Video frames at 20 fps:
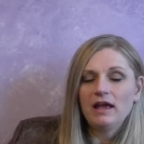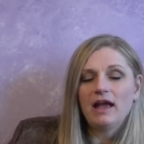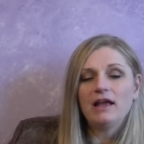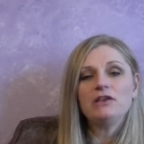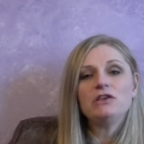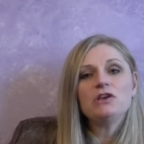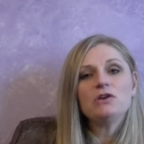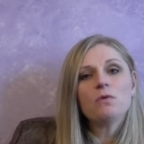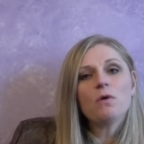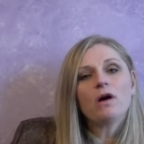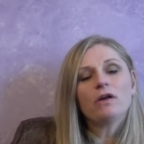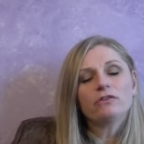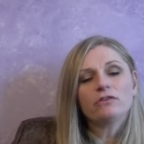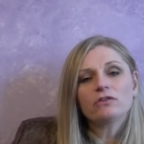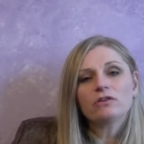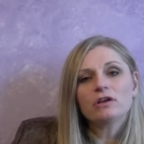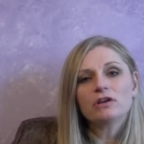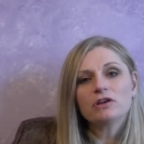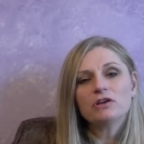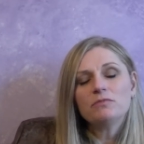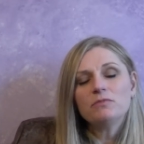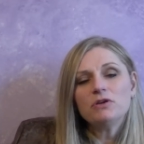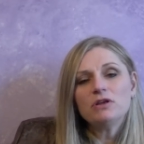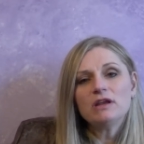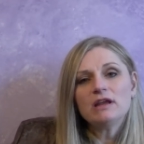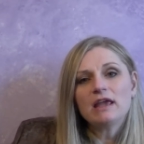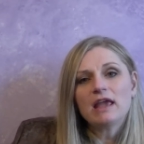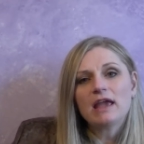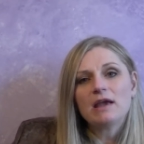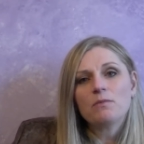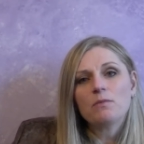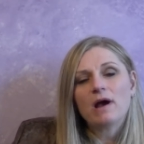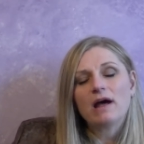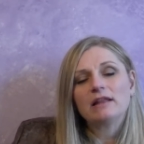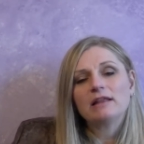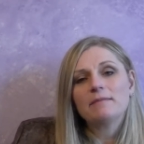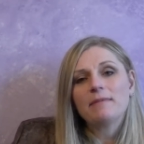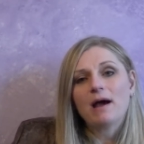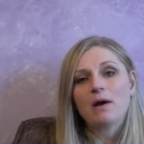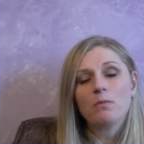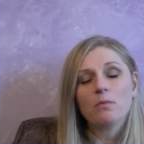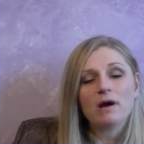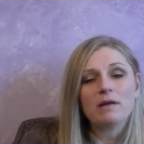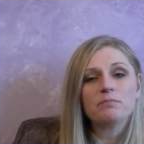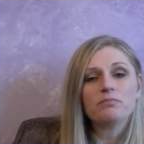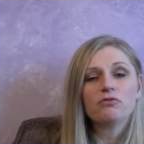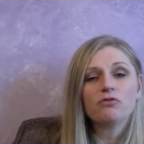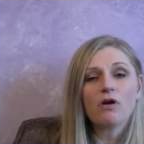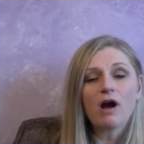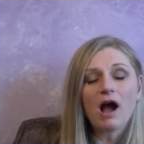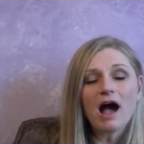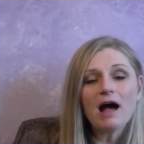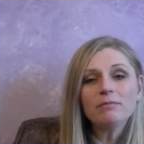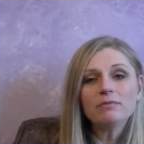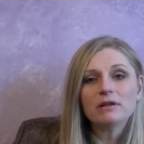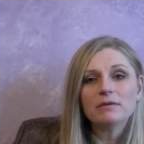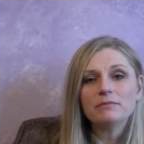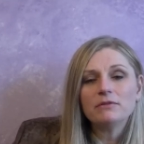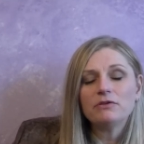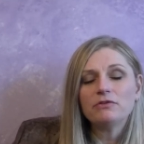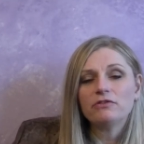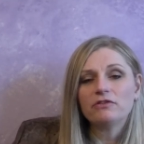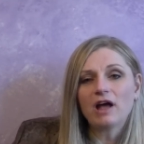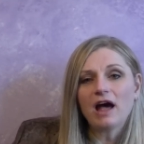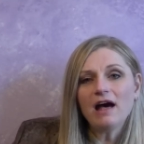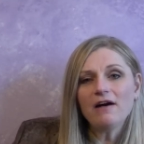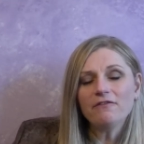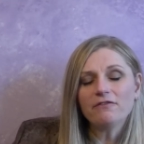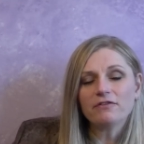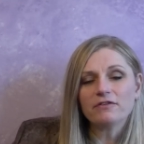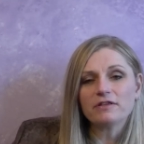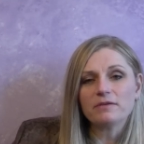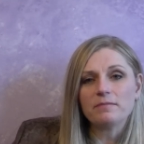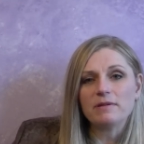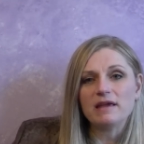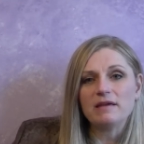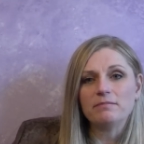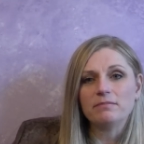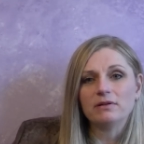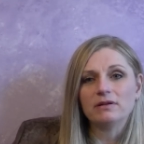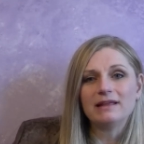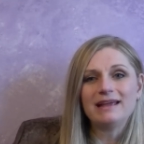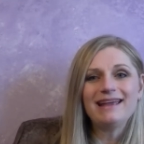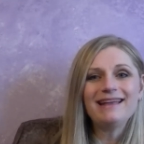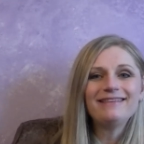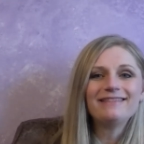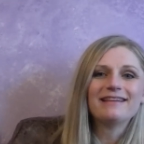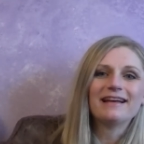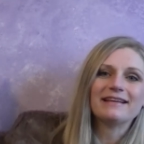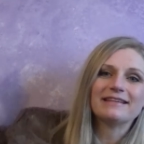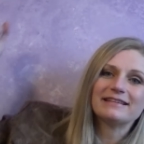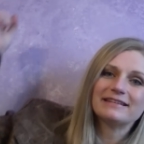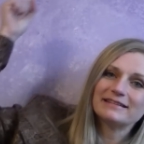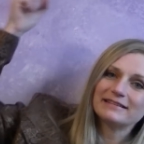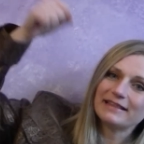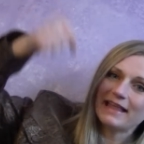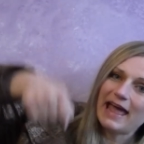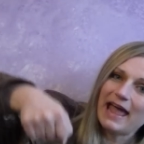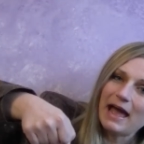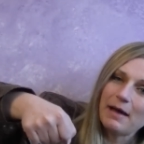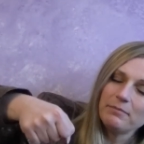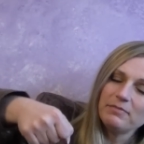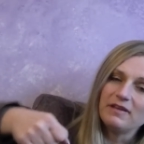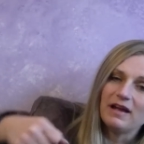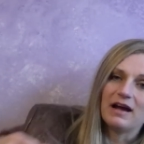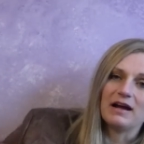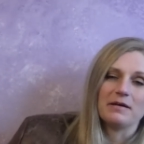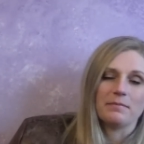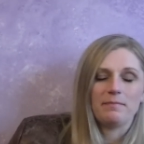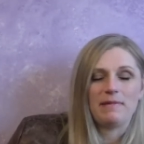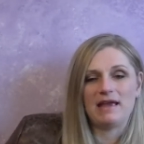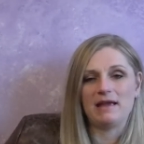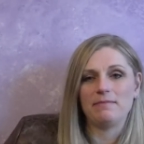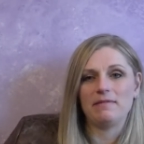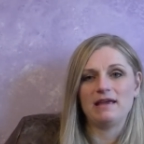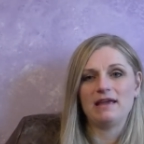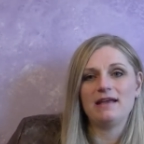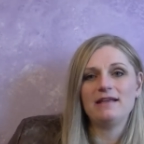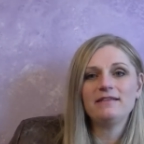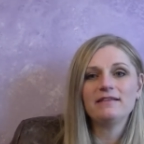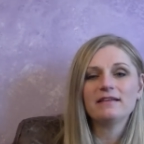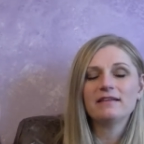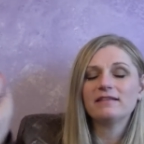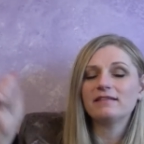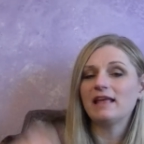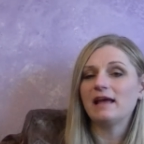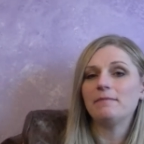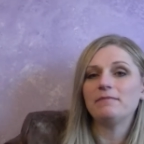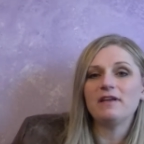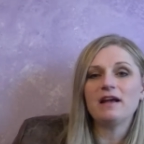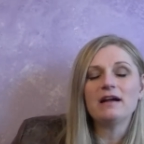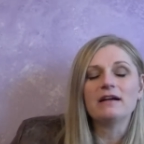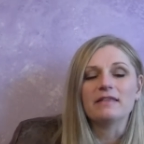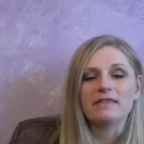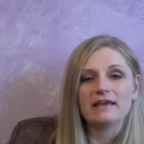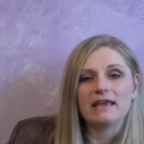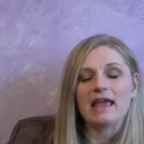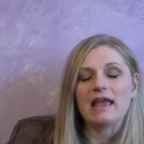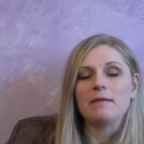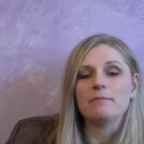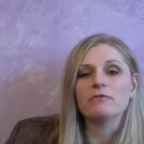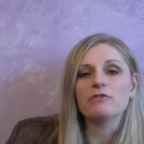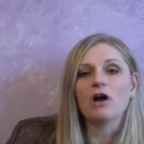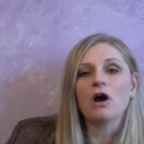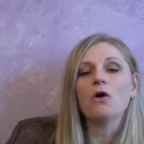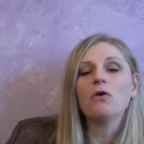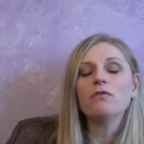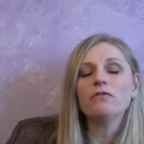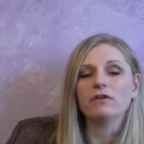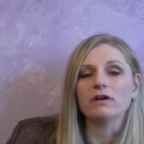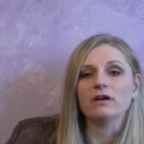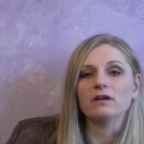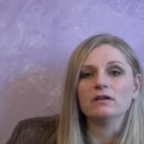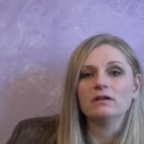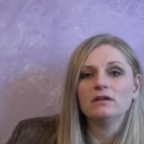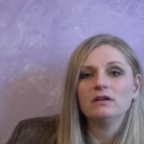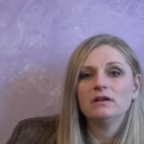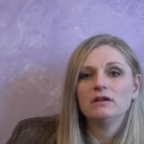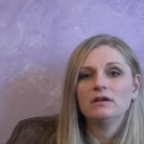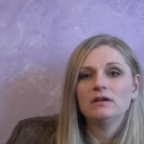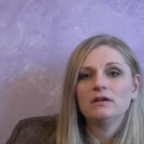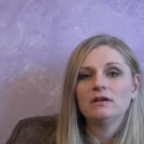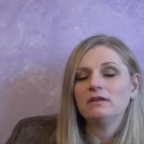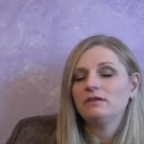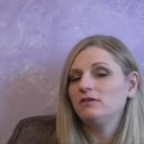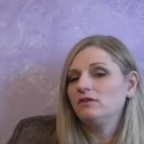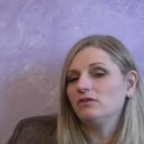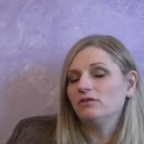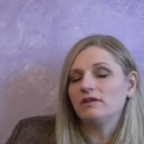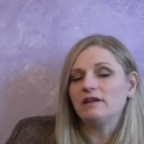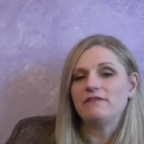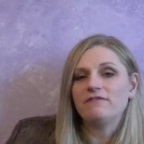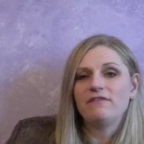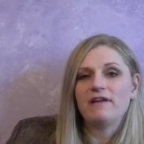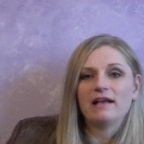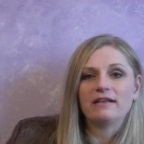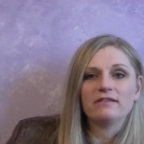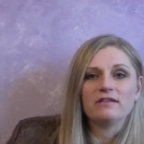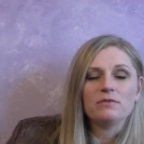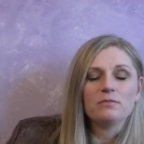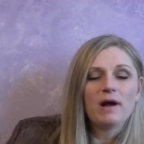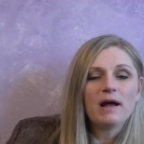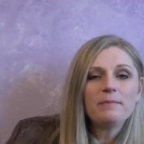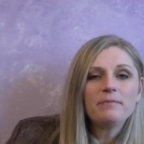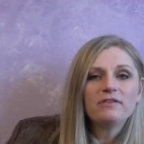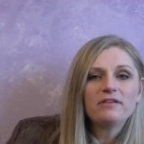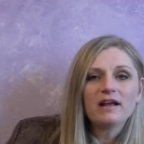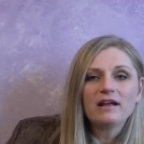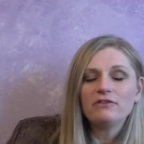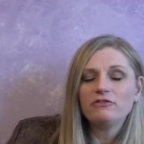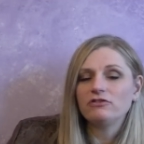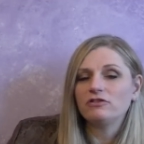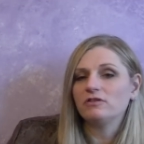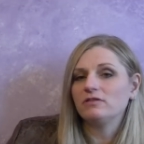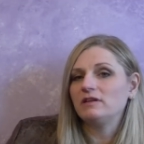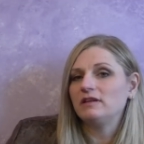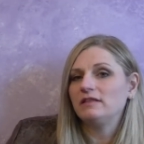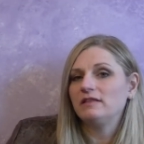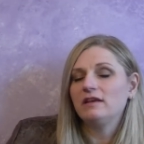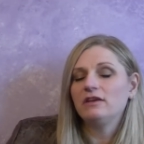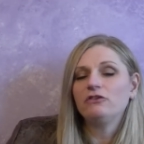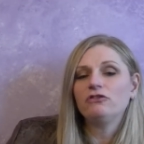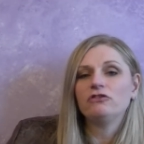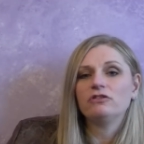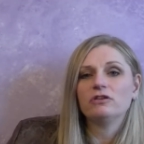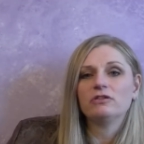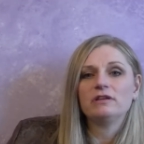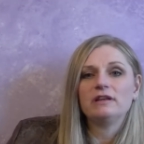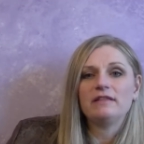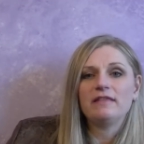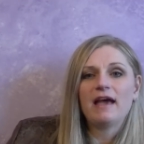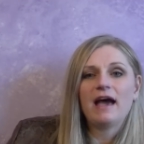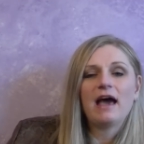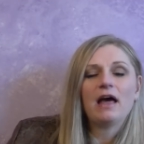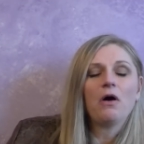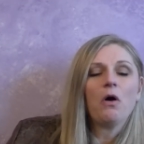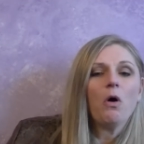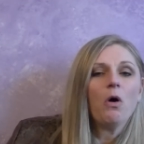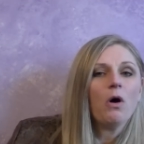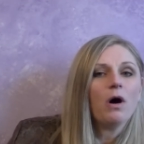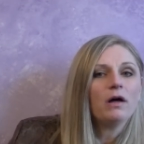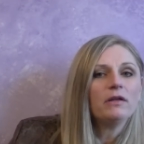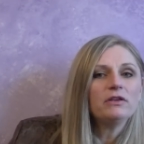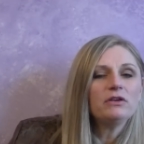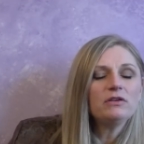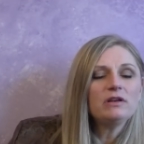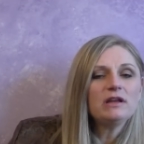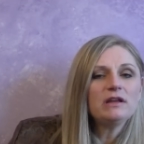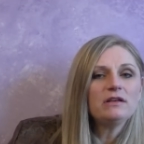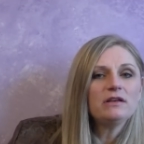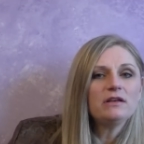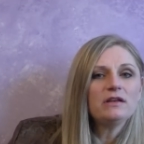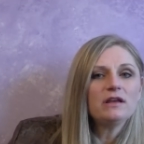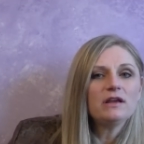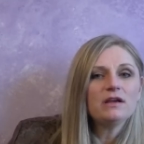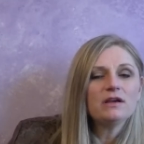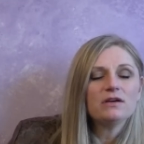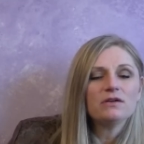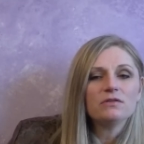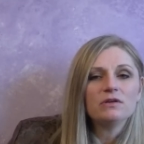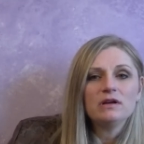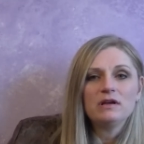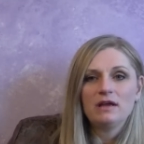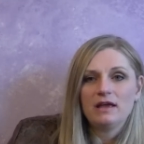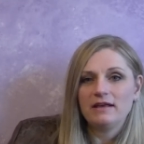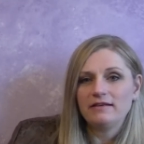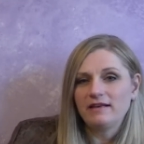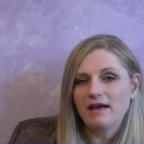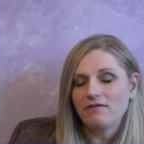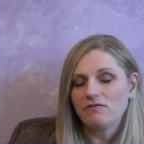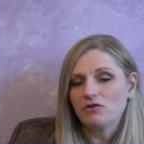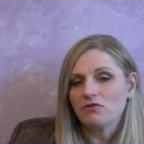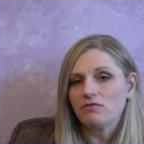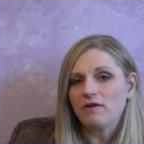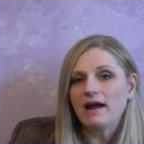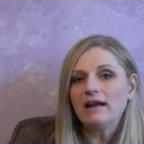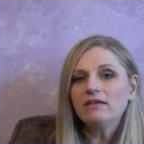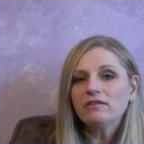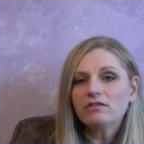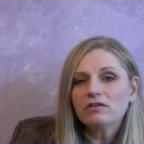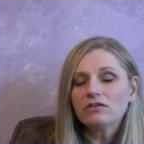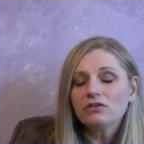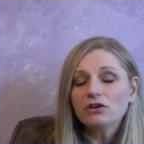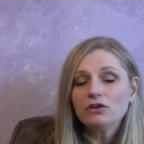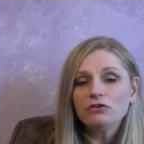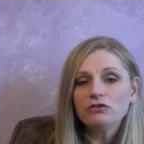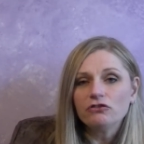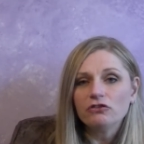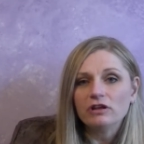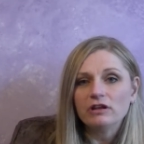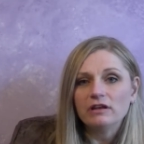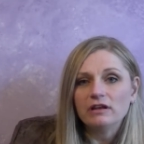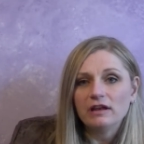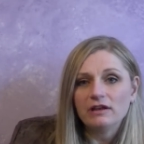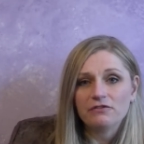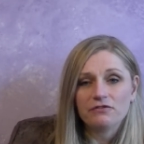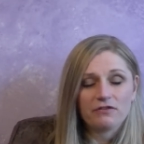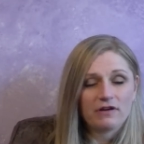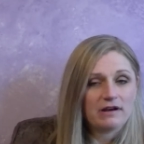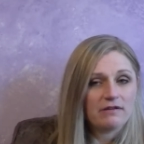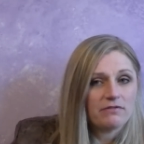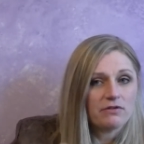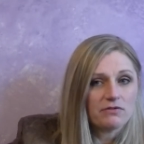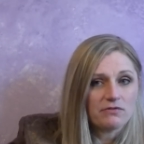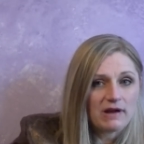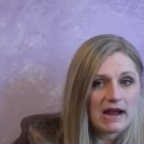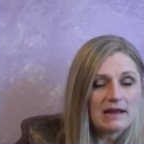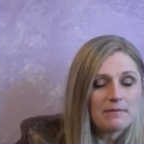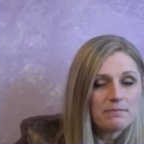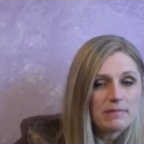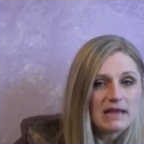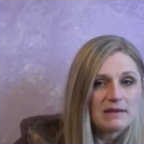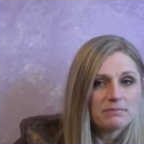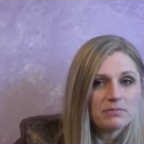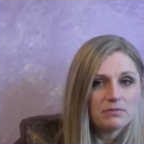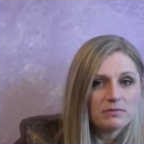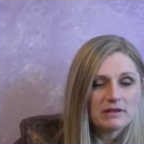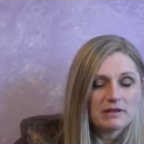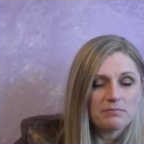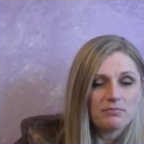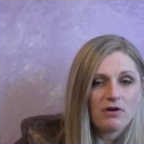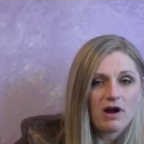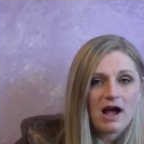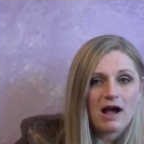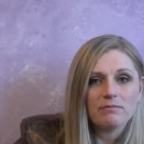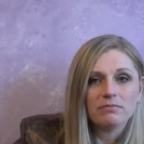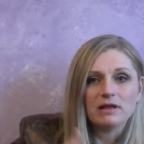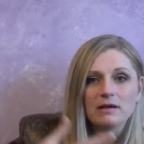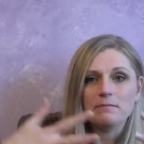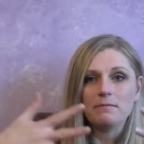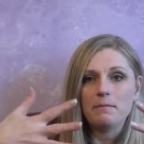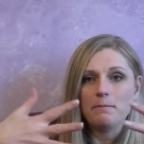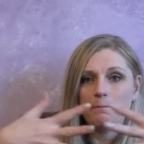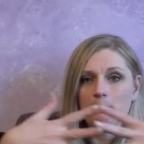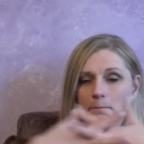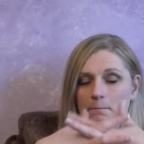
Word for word: and you also can communicate well about what problem you solve for the people, it's a slam dunk, baby. It's a slam dunk. The game's over. You don't need fancy websites, you don't need this, you don't need that. All you need to do is have the right solution in front of the right people with a problem.